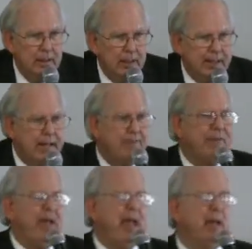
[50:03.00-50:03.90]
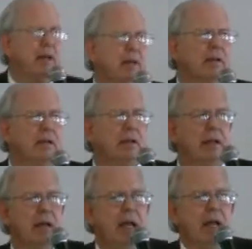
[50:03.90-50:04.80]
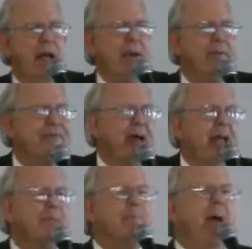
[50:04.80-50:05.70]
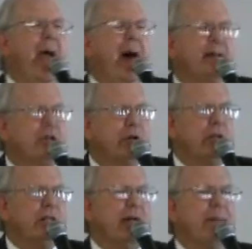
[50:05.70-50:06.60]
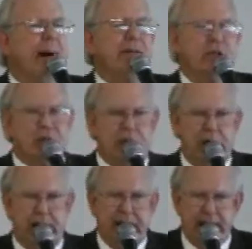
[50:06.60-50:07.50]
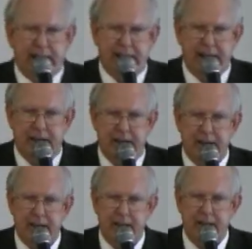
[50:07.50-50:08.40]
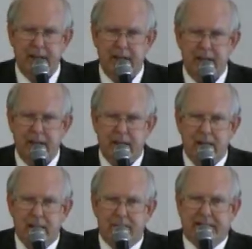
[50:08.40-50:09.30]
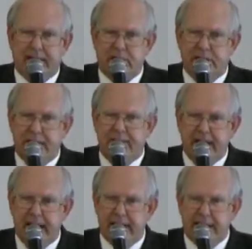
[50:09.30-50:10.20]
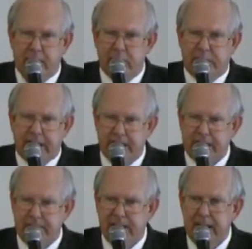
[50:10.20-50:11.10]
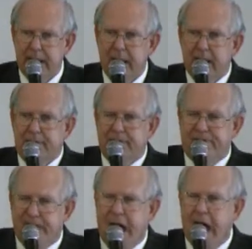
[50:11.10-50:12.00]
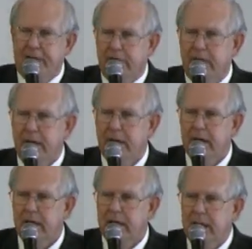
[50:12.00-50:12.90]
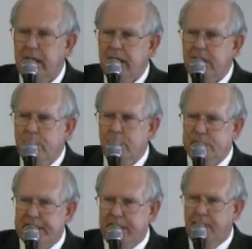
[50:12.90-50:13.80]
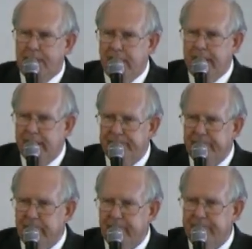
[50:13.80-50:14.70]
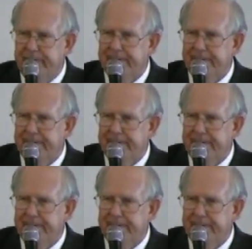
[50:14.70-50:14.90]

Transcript: He didn't think. Everything bad that you can say about the son, he did. But there's something this, I want to tell you something. The father was still praying for him.